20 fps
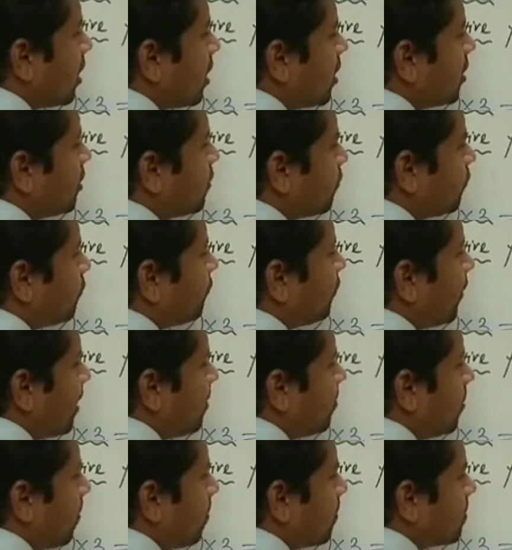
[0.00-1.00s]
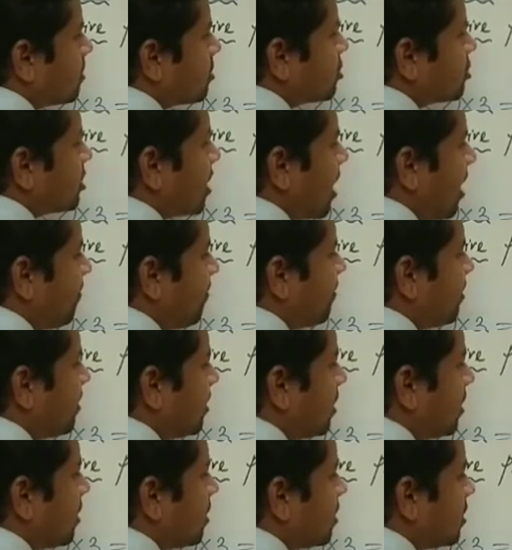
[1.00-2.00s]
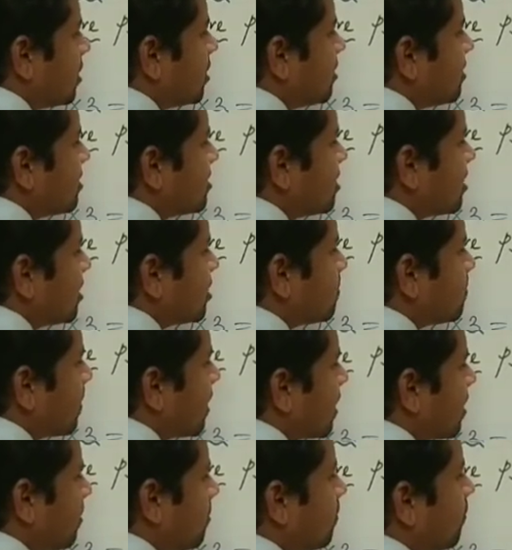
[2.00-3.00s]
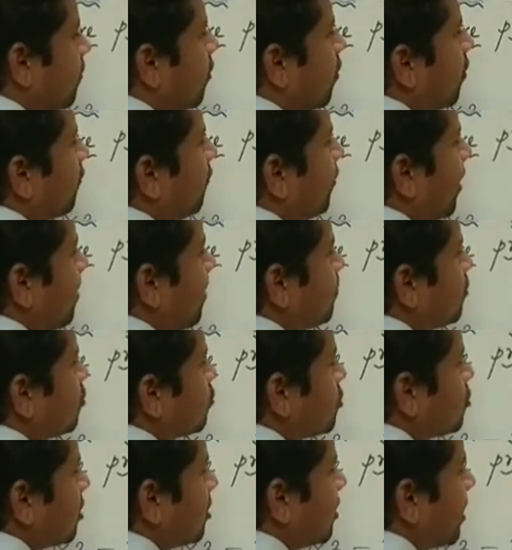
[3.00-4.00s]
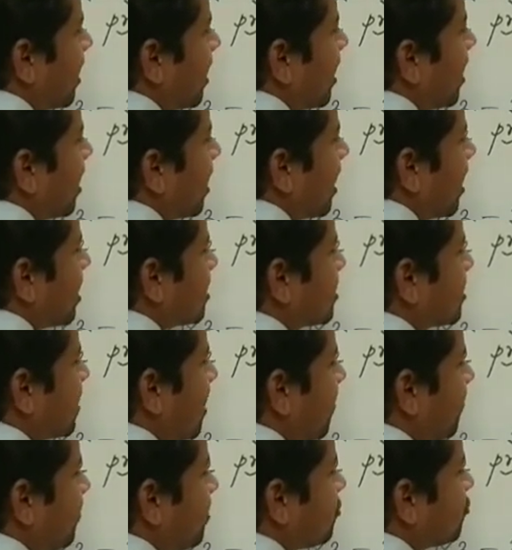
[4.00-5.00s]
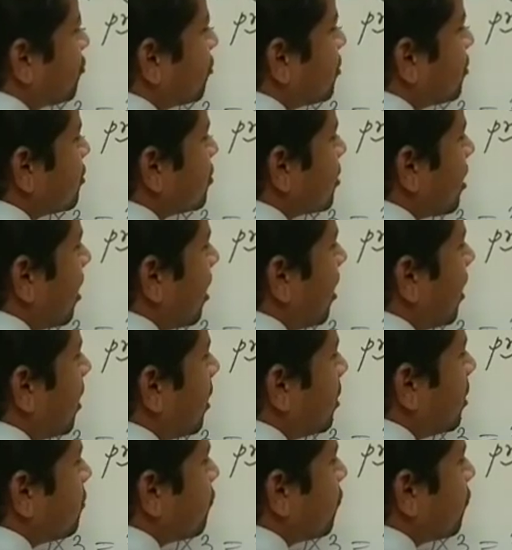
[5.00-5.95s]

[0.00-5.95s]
into 5 upon 7, the results become 5 2s are 10, 7 3s are